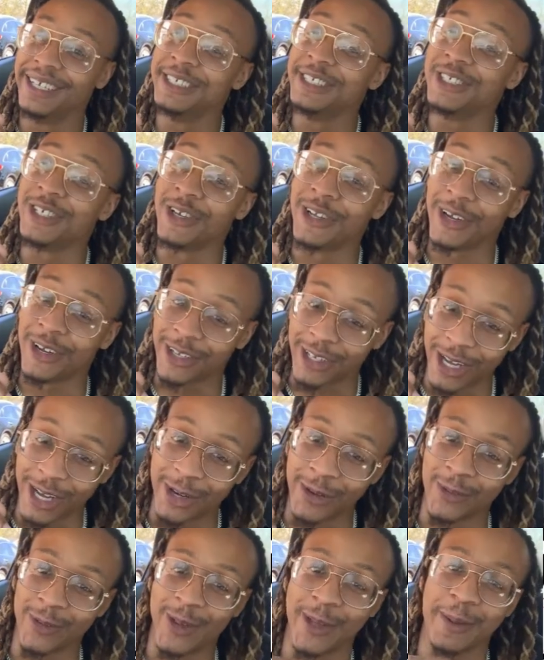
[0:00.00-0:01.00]
So they're
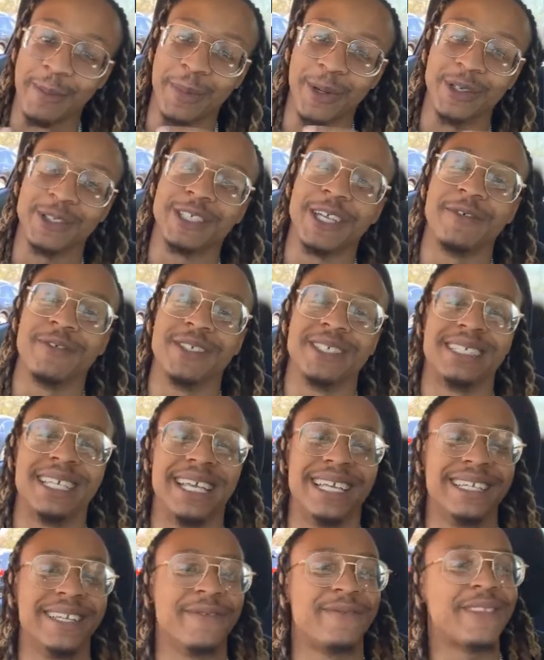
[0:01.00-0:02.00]
gonna reimburse every
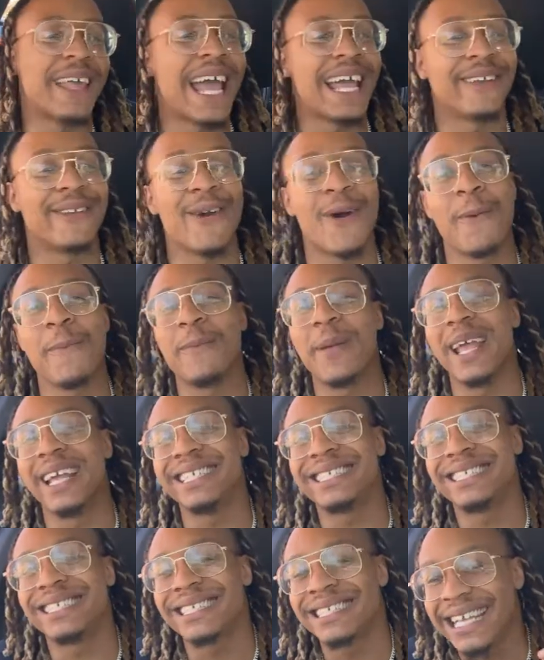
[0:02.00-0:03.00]
cent. And if that don't
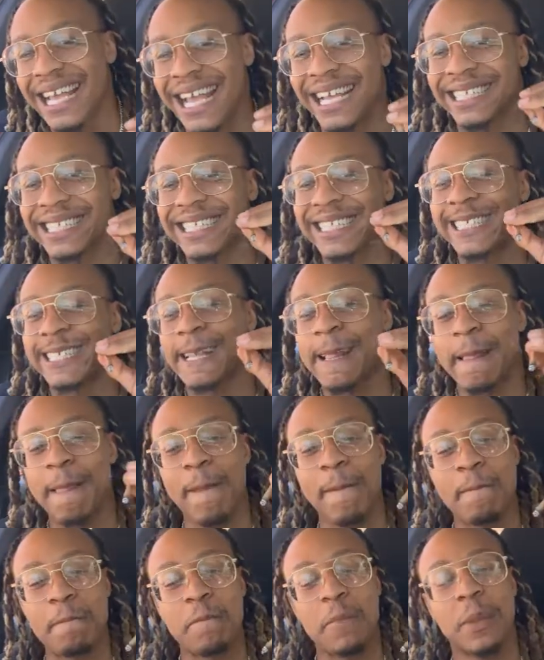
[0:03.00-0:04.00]
make sense,
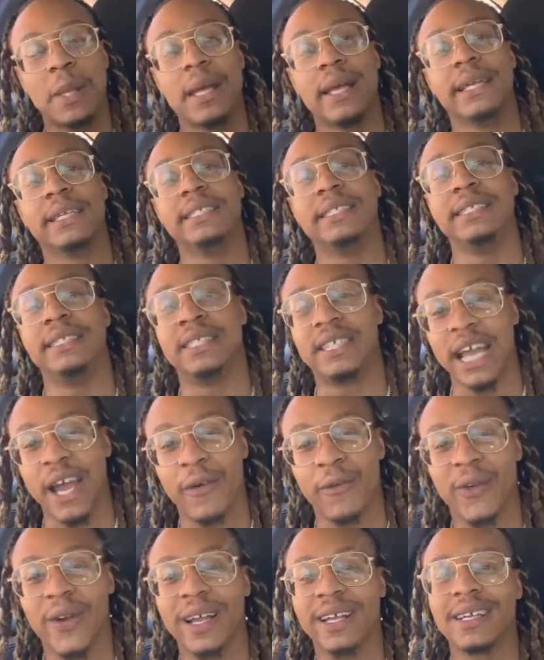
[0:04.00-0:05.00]

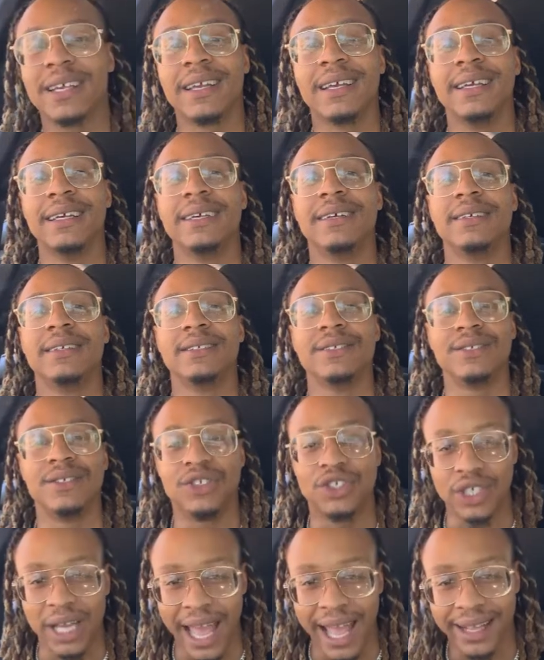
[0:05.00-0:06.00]
Derrick
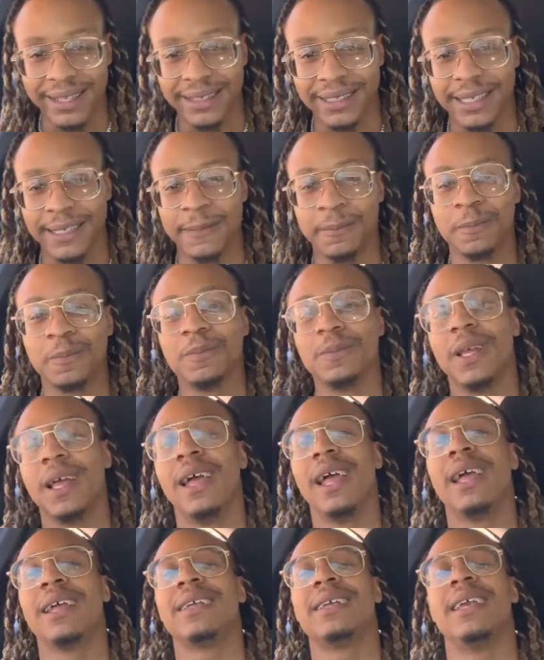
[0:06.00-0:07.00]
Jaxn,
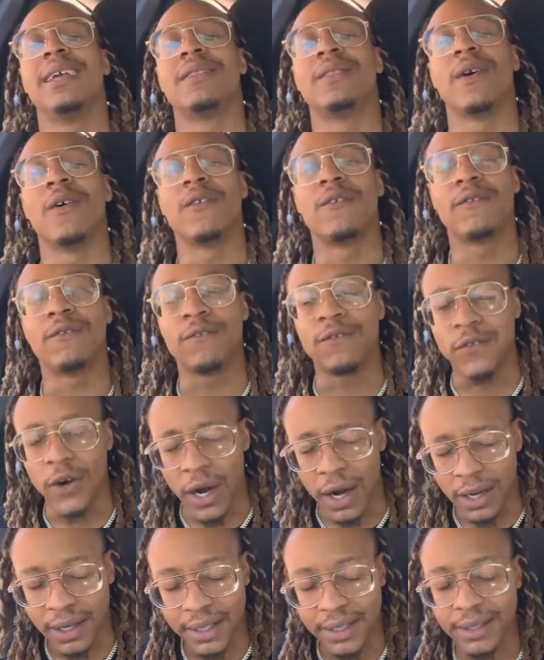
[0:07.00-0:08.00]
get the
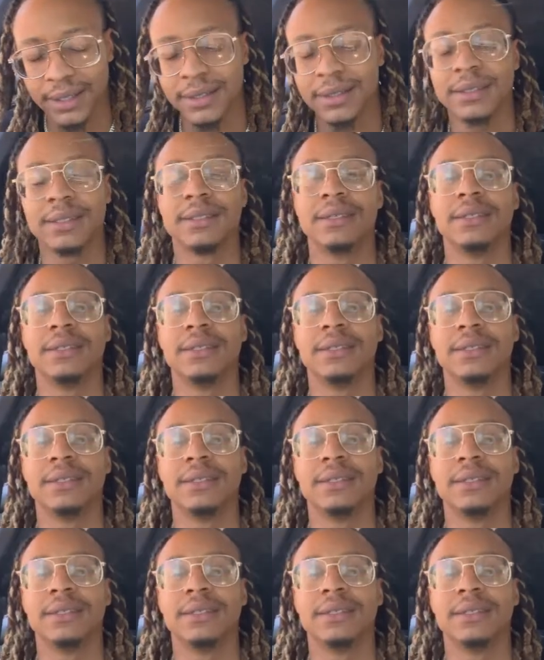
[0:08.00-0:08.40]
fuck